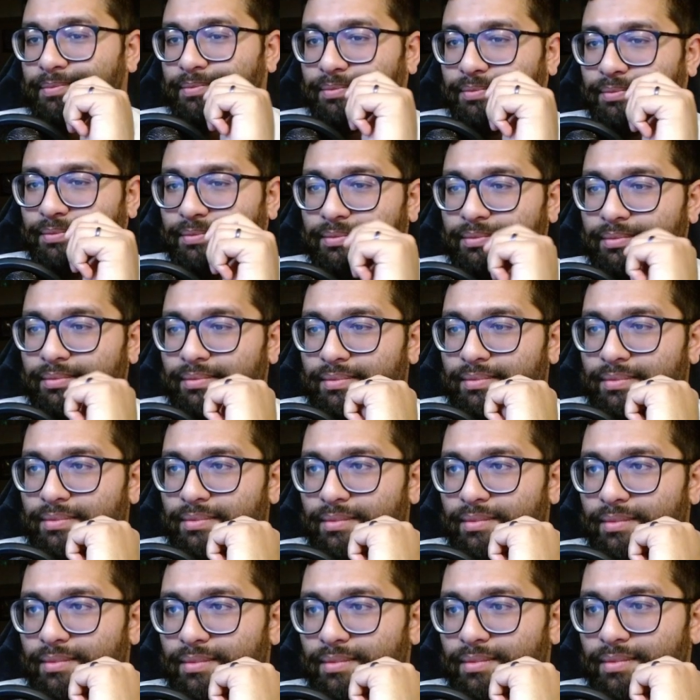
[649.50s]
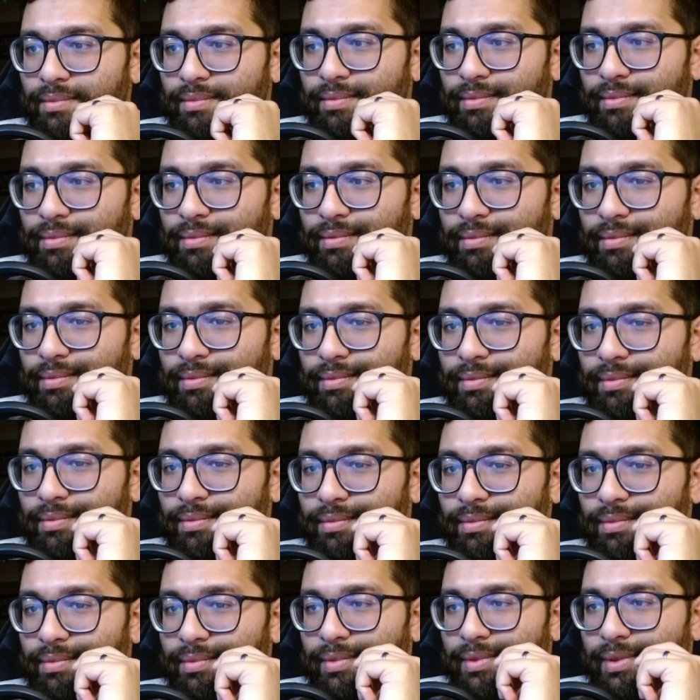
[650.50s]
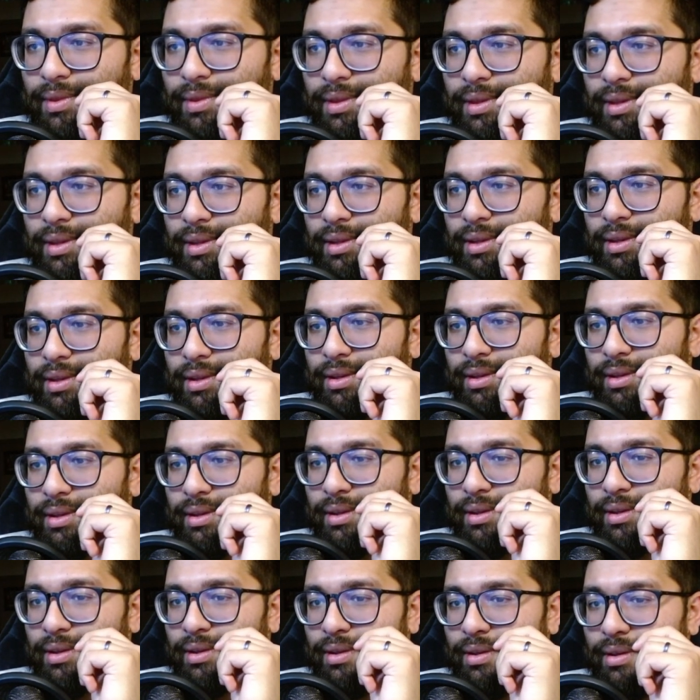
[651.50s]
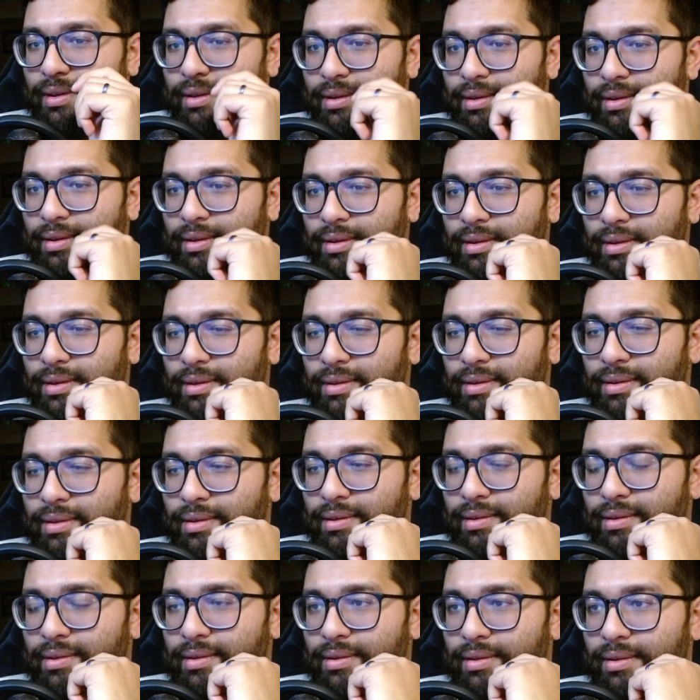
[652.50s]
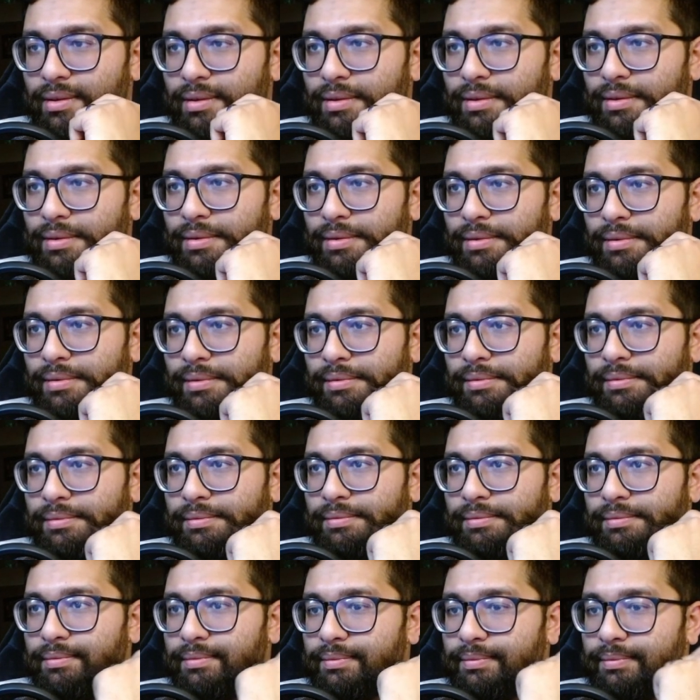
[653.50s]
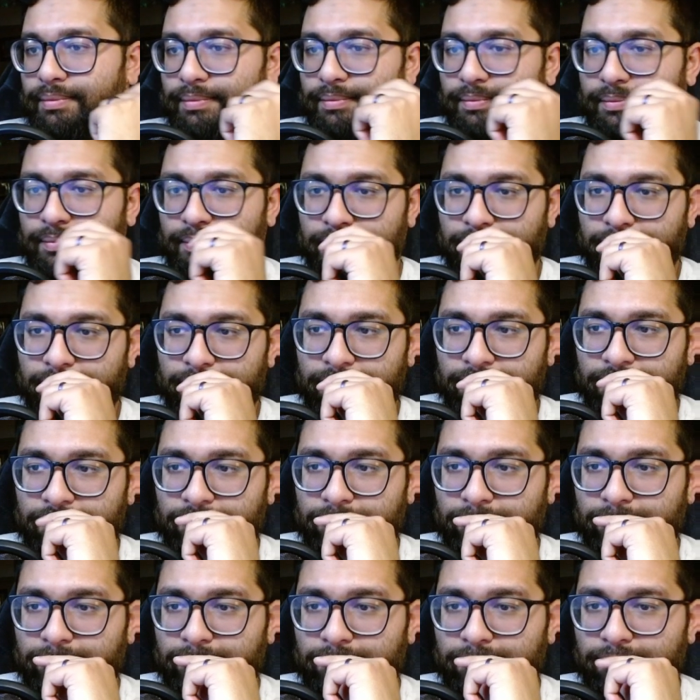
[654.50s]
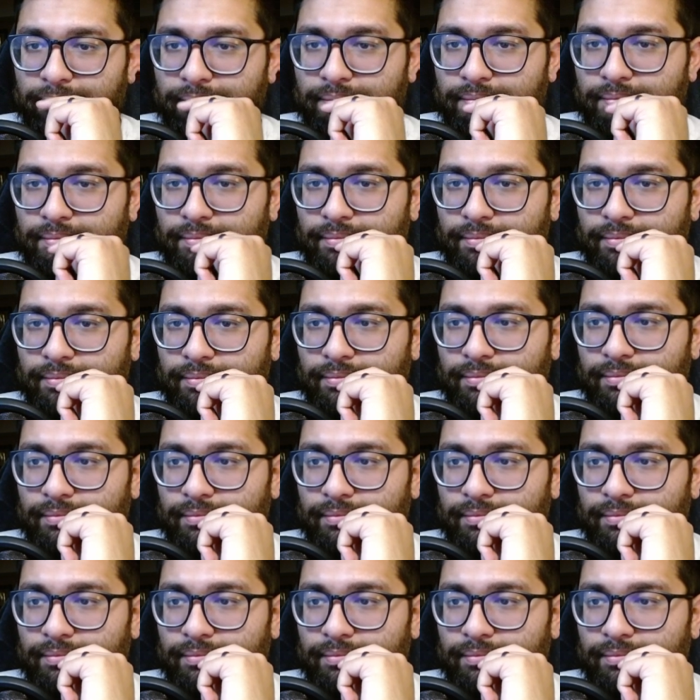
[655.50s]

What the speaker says: (silence)